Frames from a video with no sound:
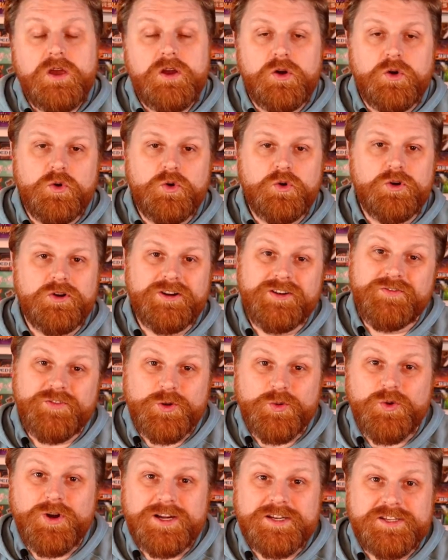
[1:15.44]
Or if
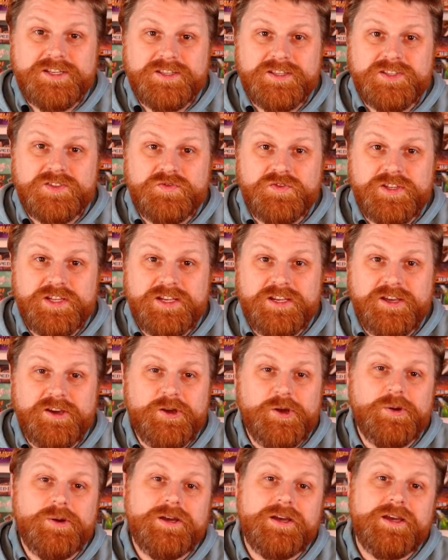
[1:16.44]
you're watching this
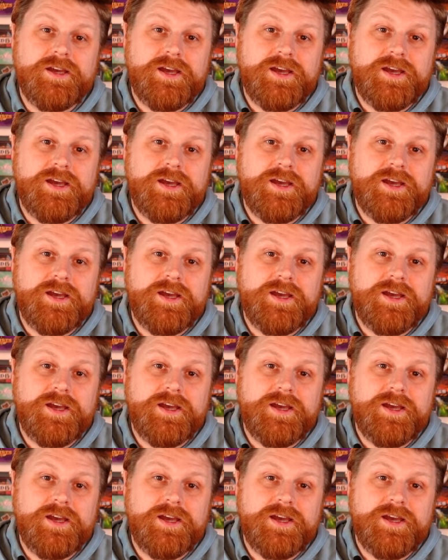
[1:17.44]
video